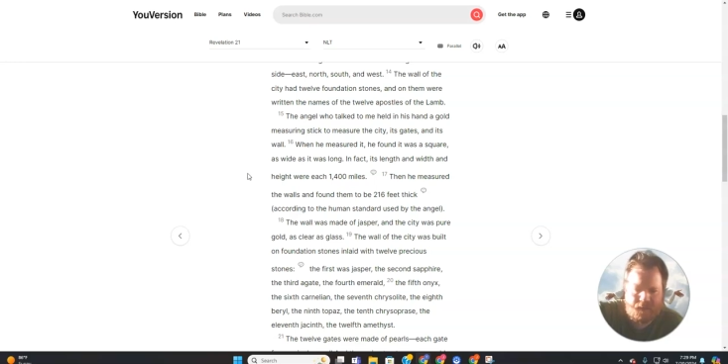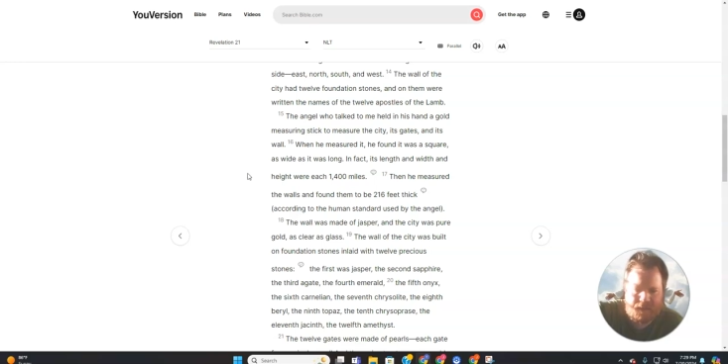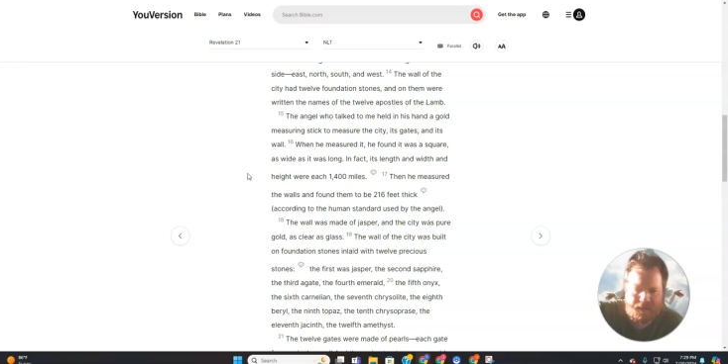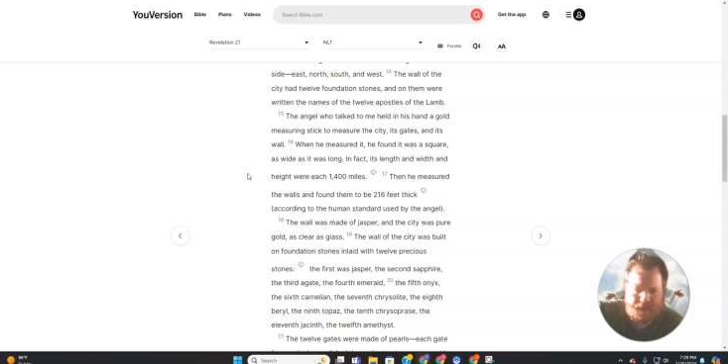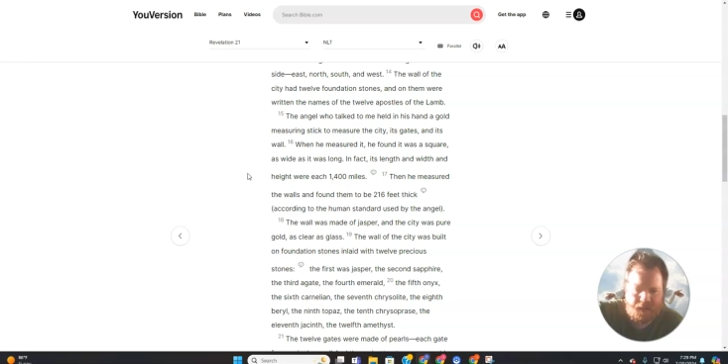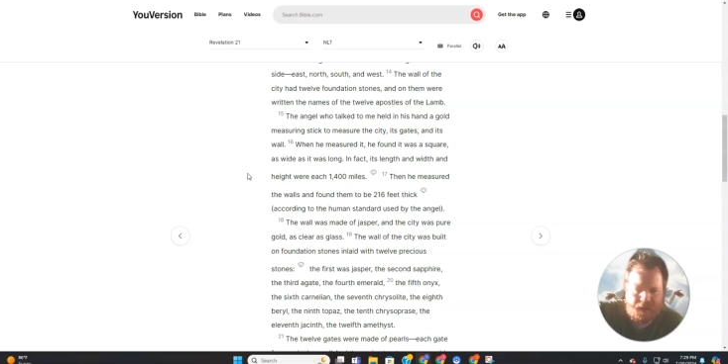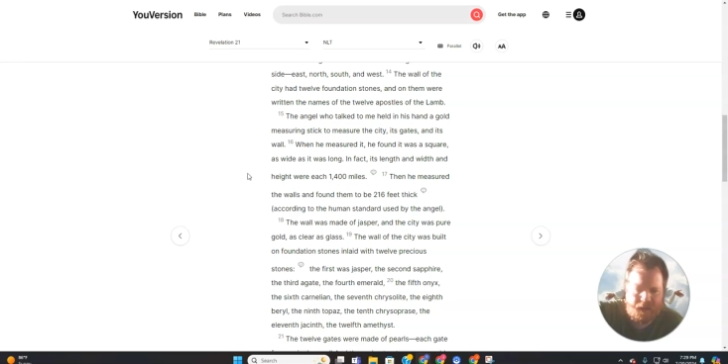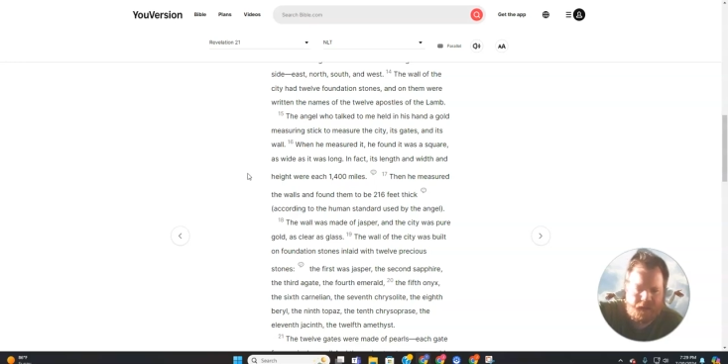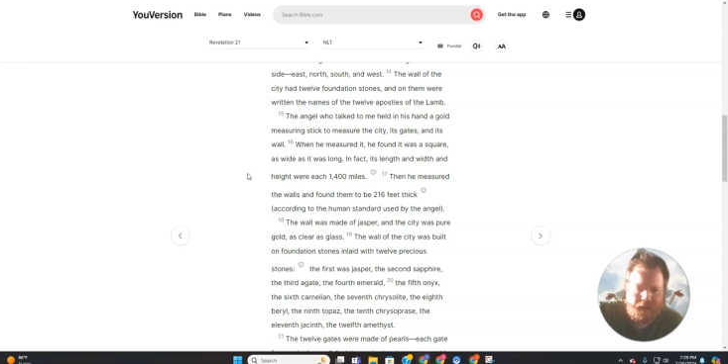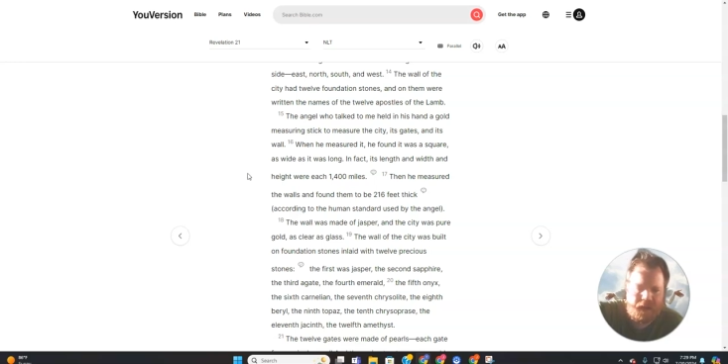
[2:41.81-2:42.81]
was
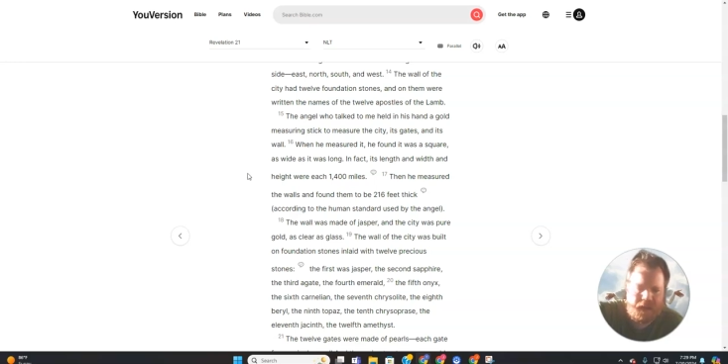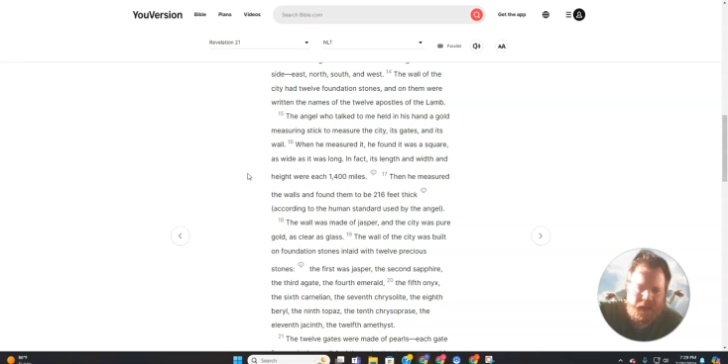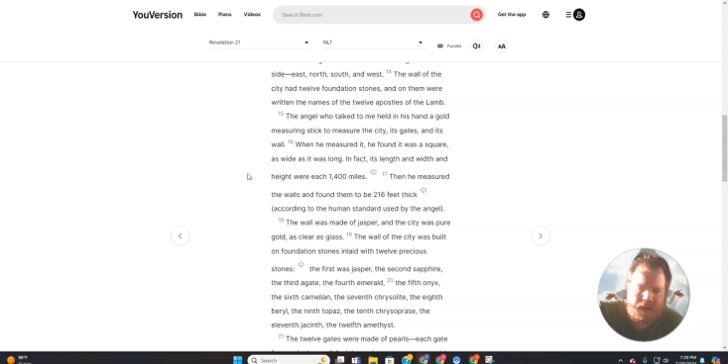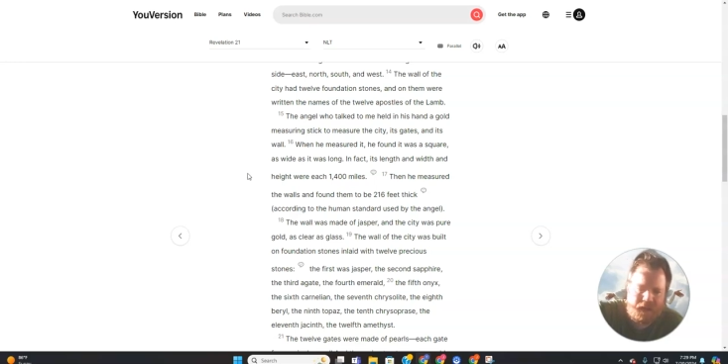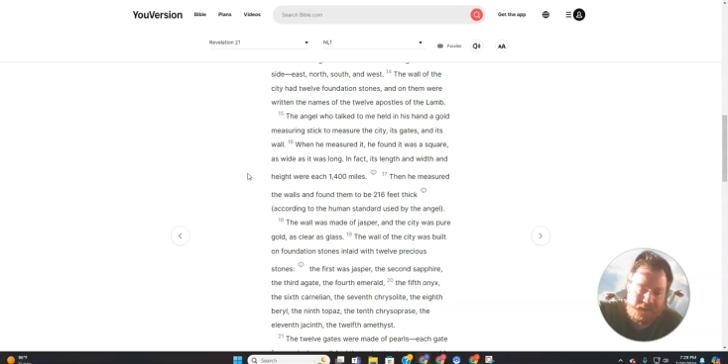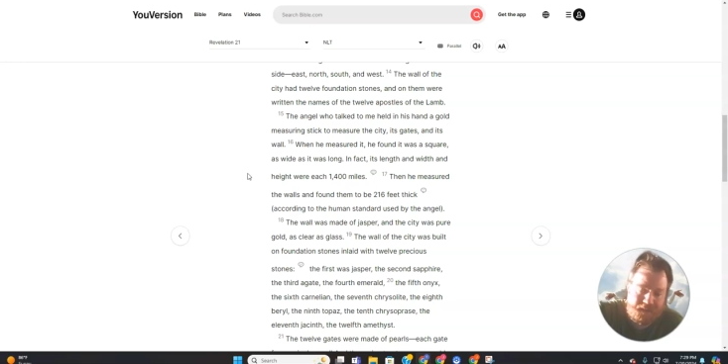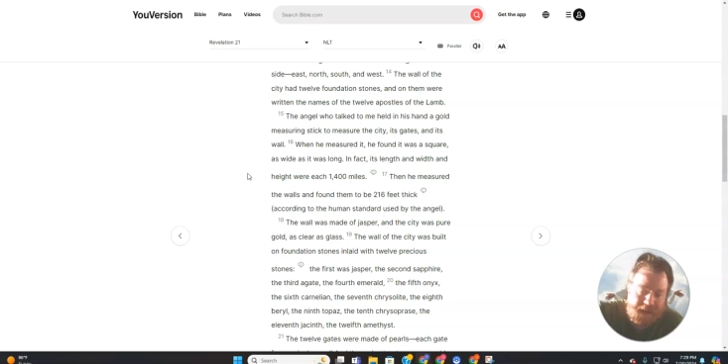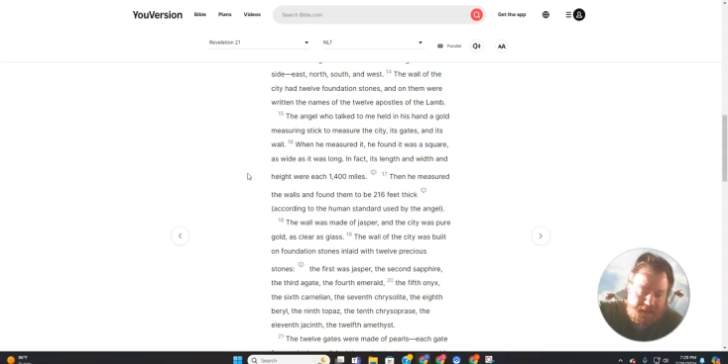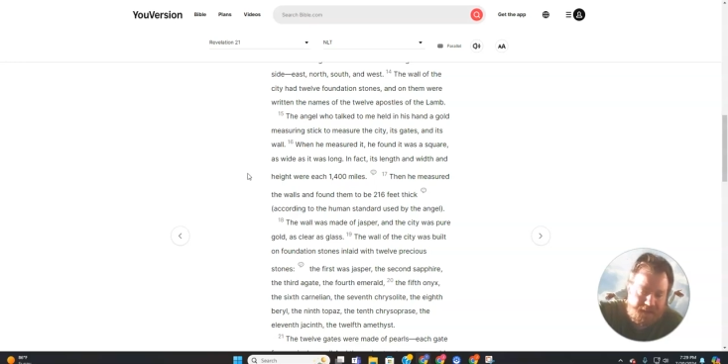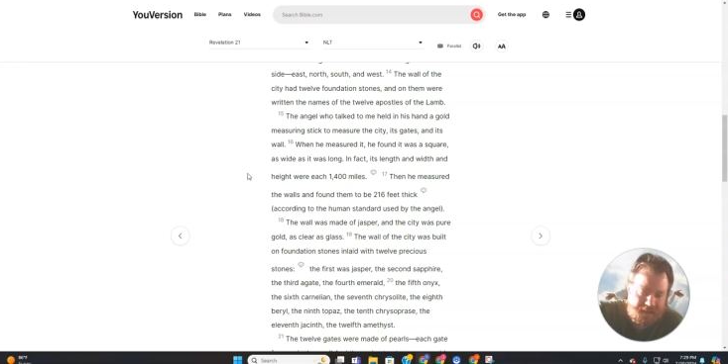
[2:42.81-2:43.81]
long. In
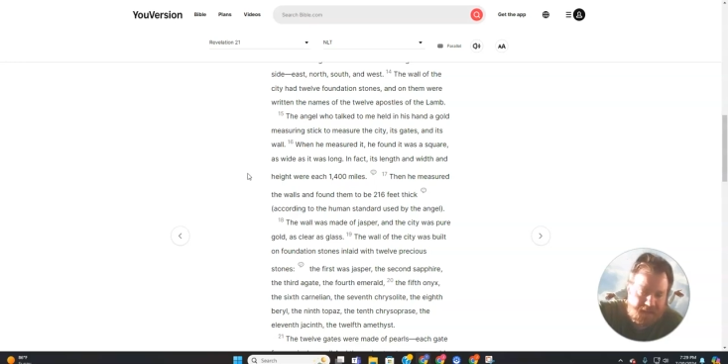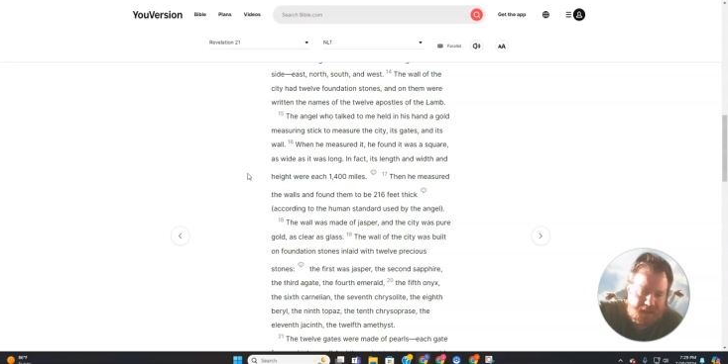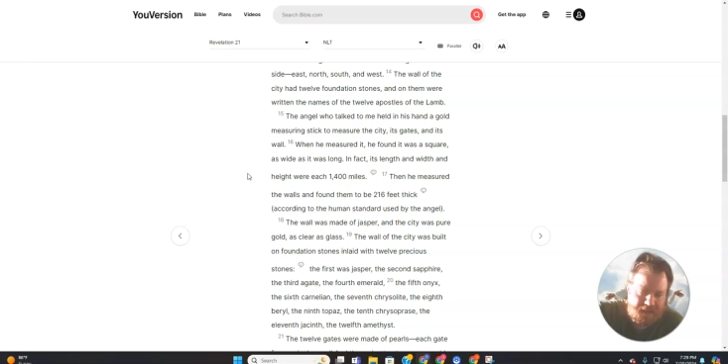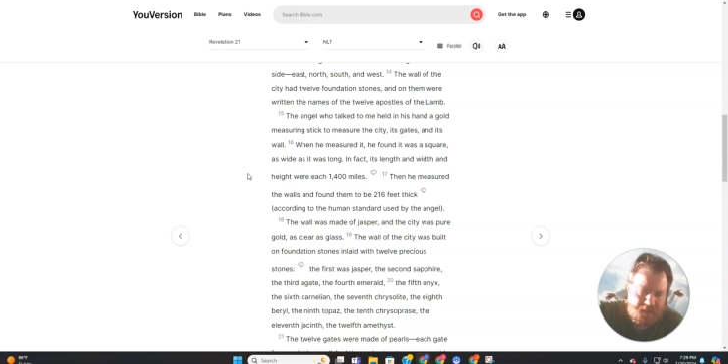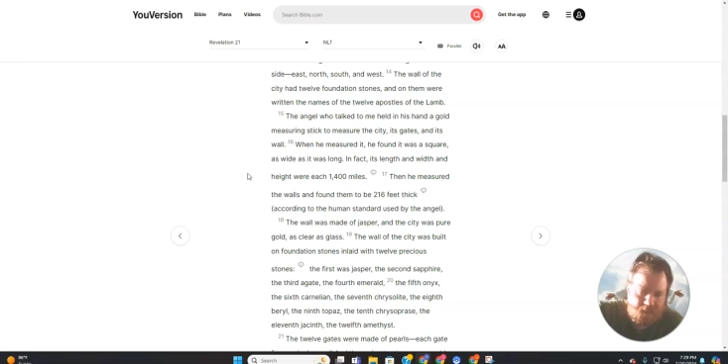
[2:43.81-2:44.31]
fact, its length